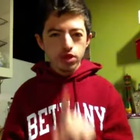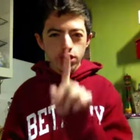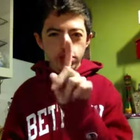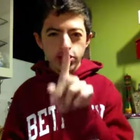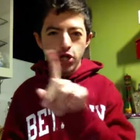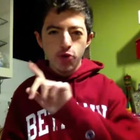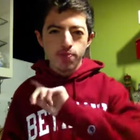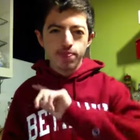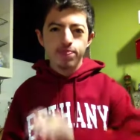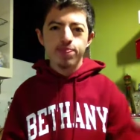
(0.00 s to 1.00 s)
So don't
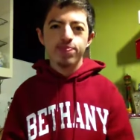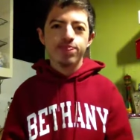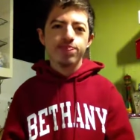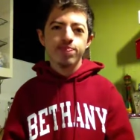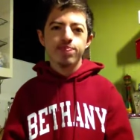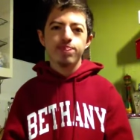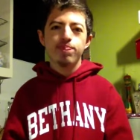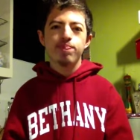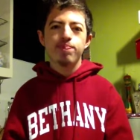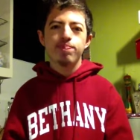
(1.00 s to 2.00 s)

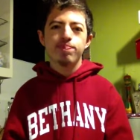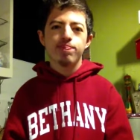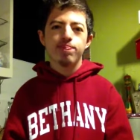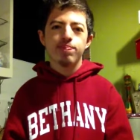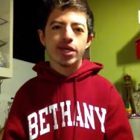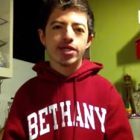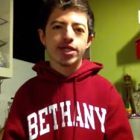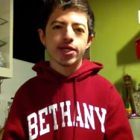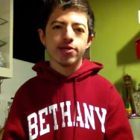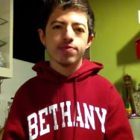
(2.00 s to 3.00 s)
m- miss
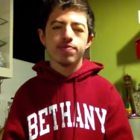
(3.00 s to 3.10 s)
it.